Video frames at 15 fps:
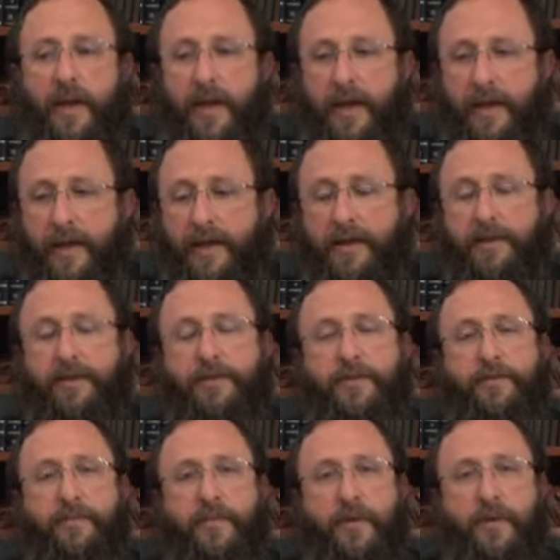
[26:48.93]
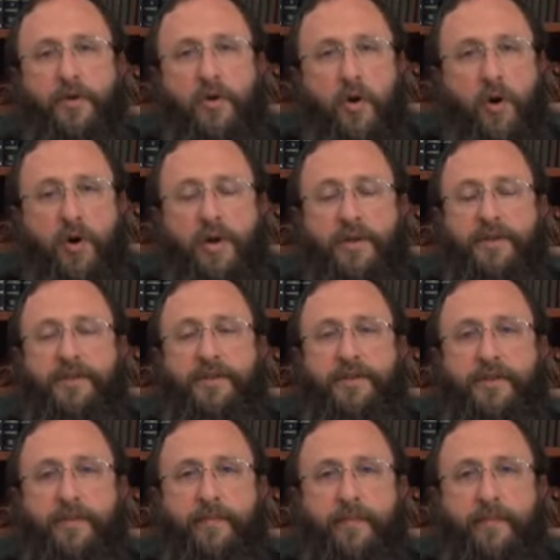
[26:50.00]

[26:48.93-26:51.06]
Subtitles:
and cause